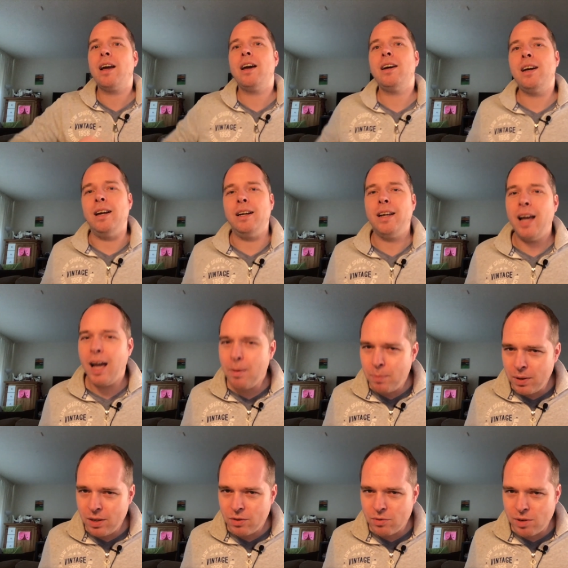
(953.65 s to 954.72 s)
and
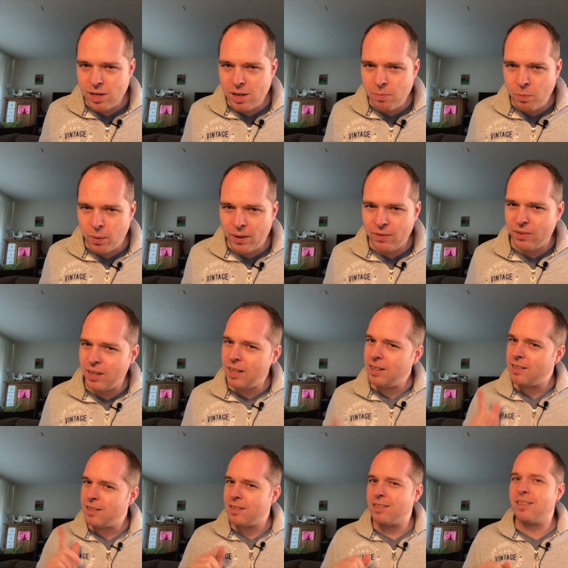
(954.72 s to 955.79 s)
happy 3D printing,
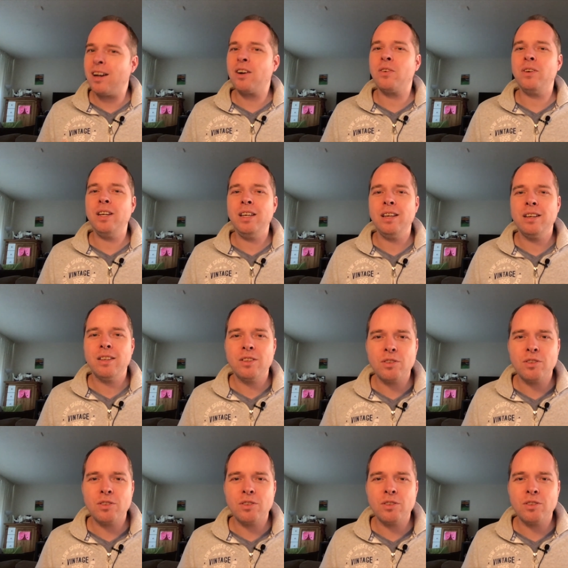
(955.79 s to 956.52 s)
Zachary